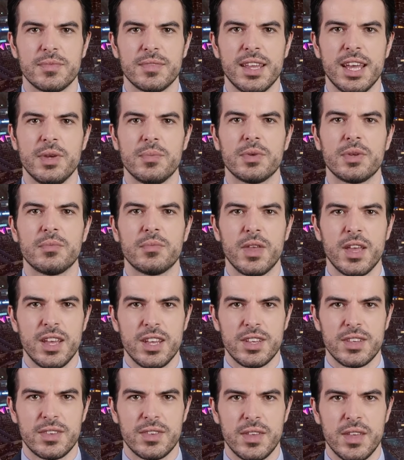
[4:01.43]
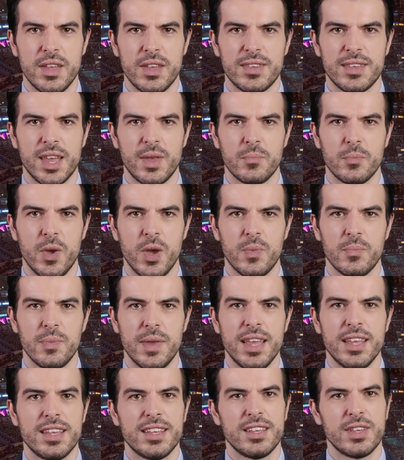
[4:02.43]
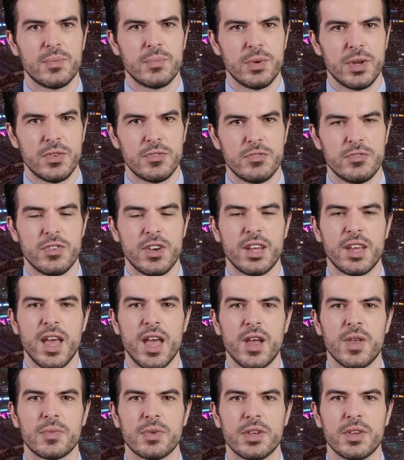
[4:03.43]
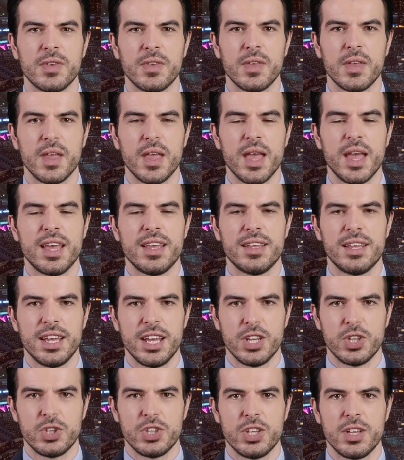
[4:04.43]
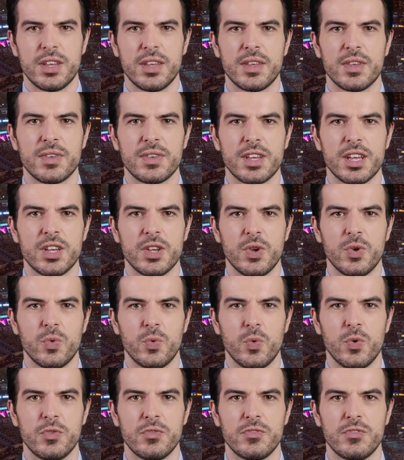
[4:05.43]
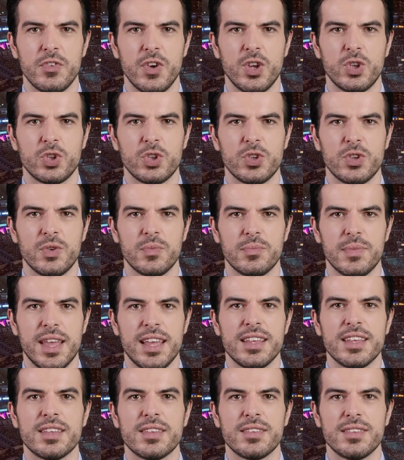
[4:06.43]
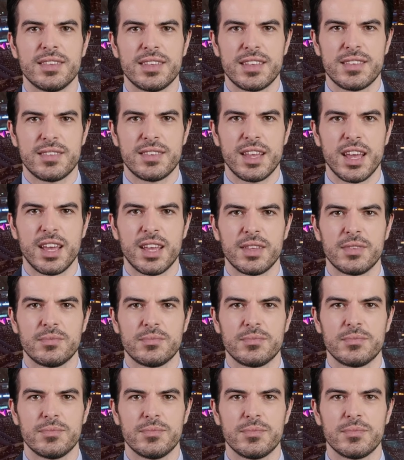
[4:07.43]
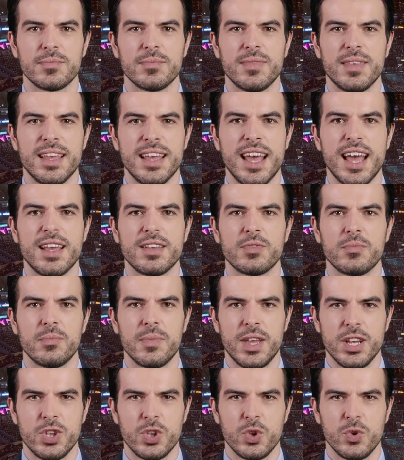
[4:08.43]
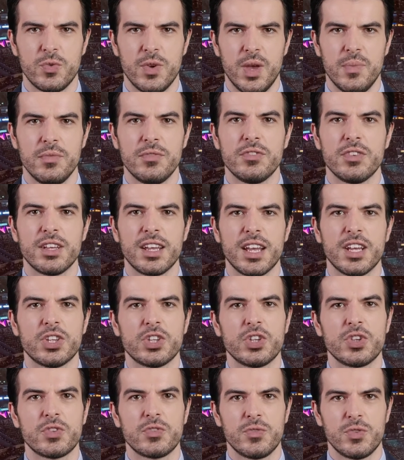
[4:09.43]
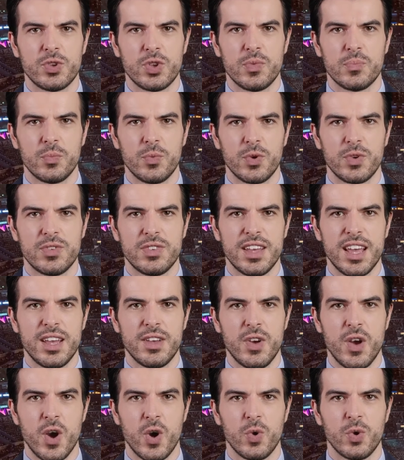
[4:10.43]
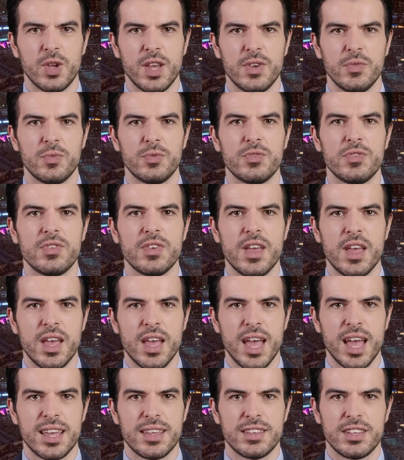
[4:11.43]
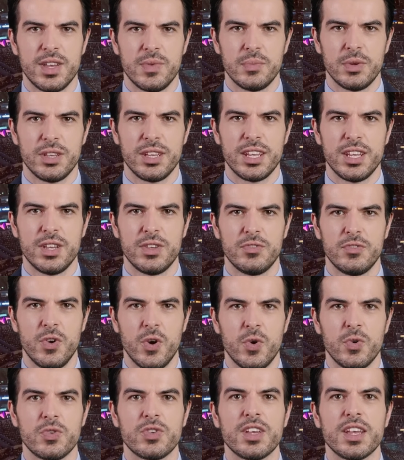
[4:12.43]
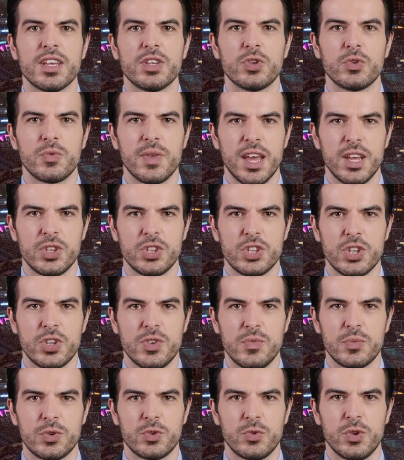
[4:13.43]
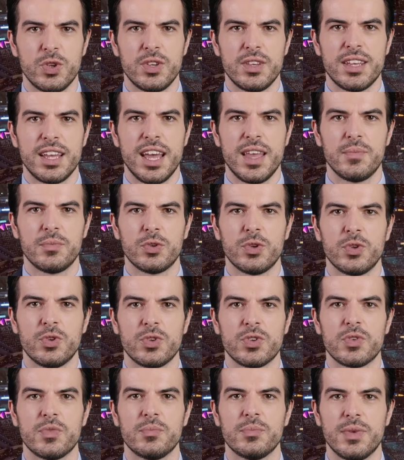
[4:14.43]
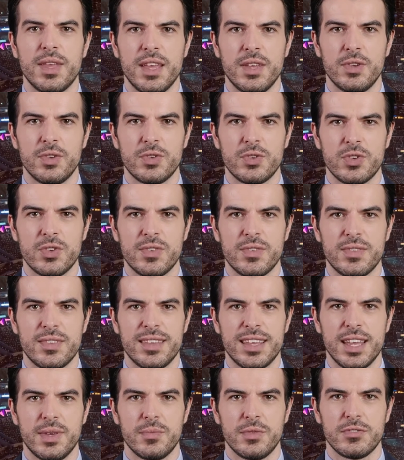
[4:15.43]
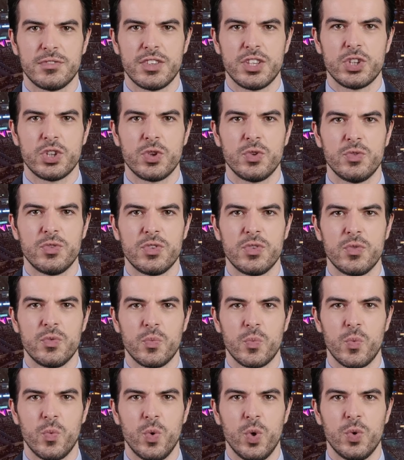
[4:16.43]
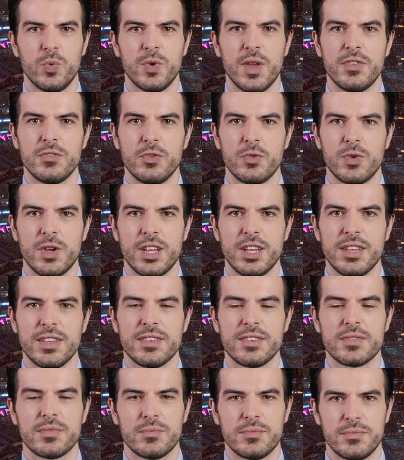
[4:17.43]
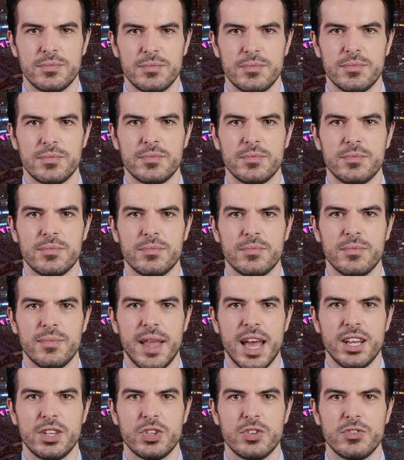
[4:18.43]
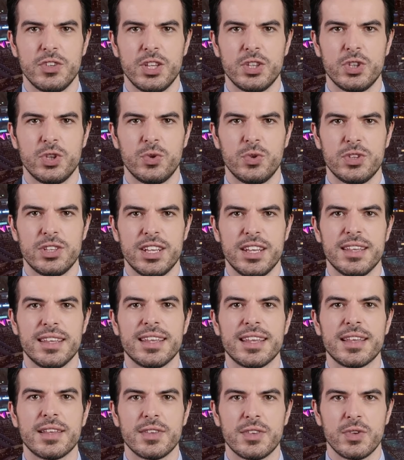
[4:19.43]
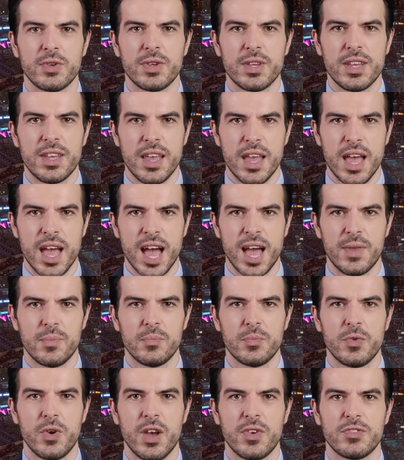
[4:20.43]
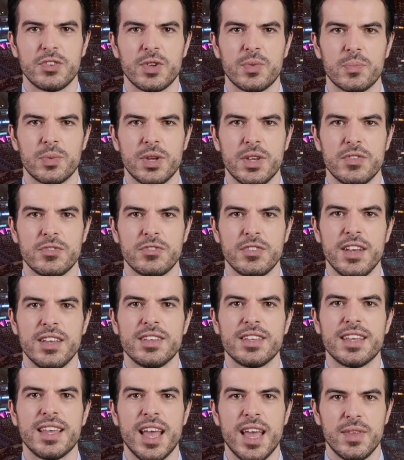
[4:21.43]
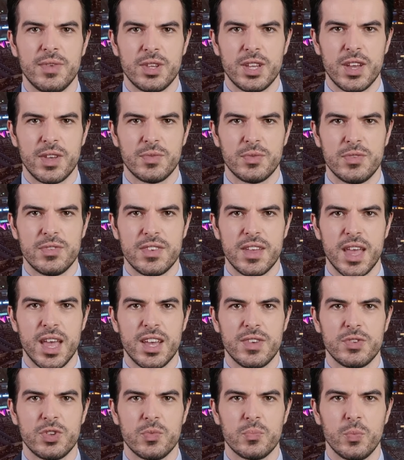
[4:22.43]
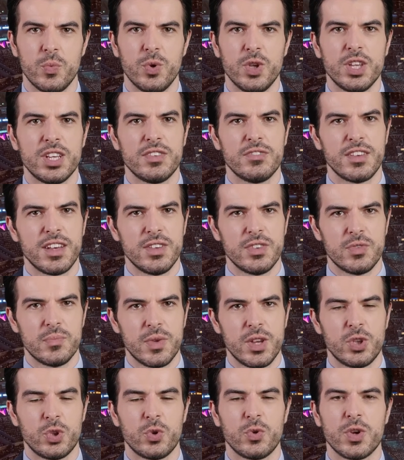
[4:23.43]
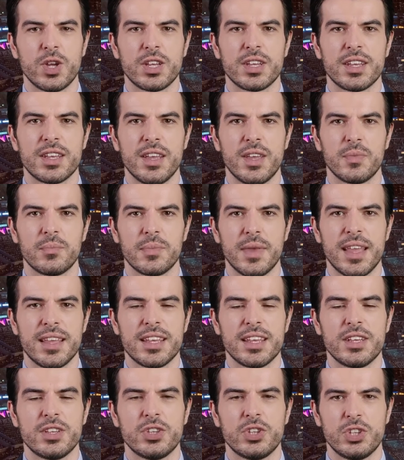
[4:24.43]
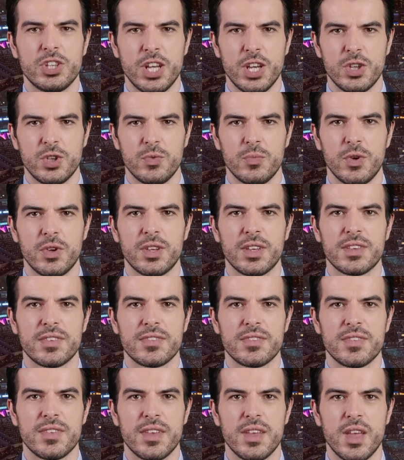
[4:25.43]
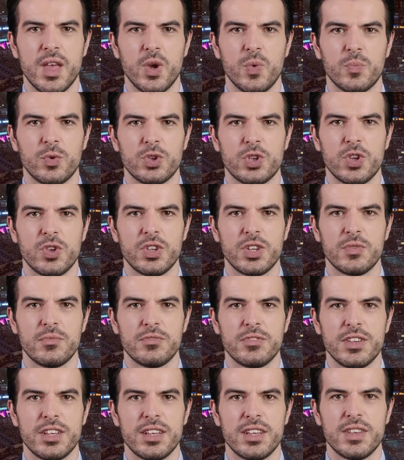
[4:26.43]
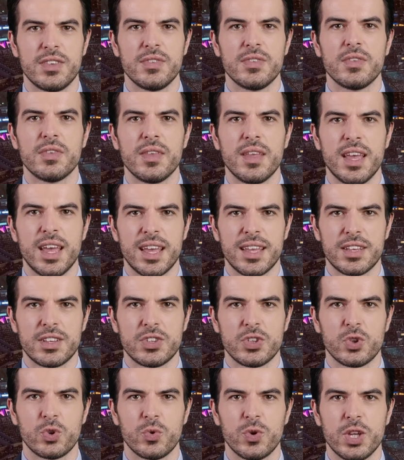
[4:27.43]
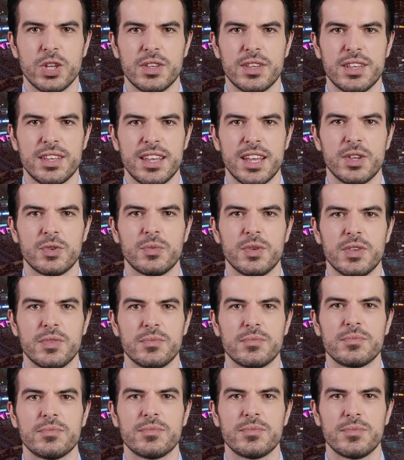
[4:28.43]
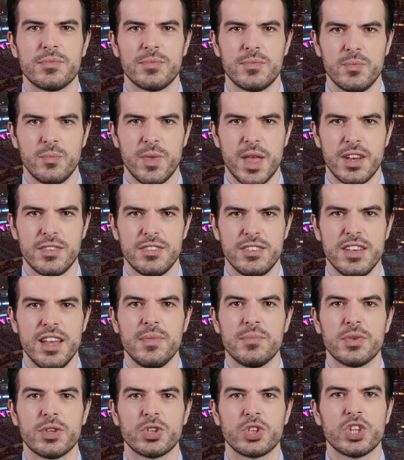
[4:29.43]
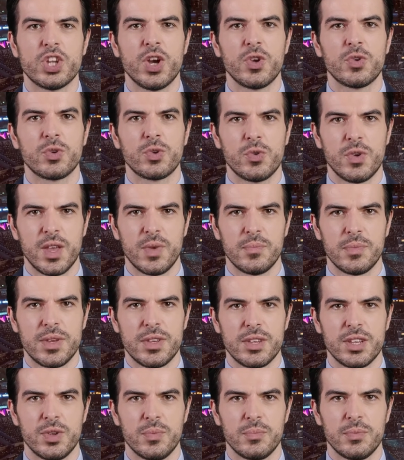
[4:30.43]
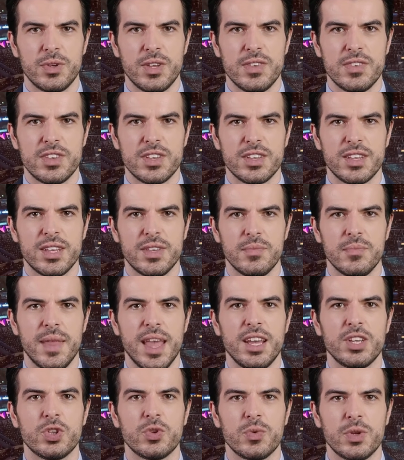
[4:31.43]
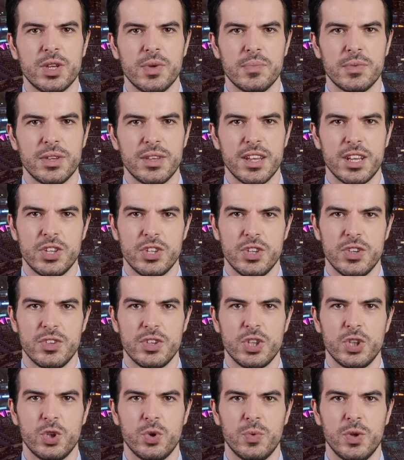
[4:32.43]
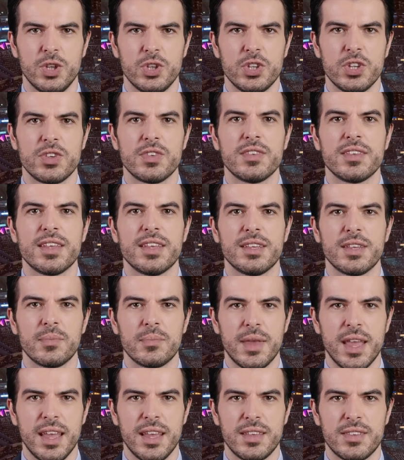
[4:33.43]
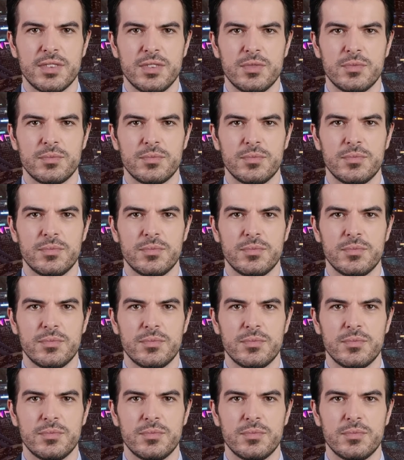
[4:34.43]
Keep in mind that while betting can be a fun hobby, engaging in illegal or fraudulent betting is not. It has major ramifications for sports at all levels and typically involves interactions between gamblers, players, team officials, or referees. Match fixers can easily and profitably affect the outcomes of sporting events by trading on betting exchange markets, which are convenient and extremely liquid. Refs have been shown to have been complicit in match manipulation situations in the past.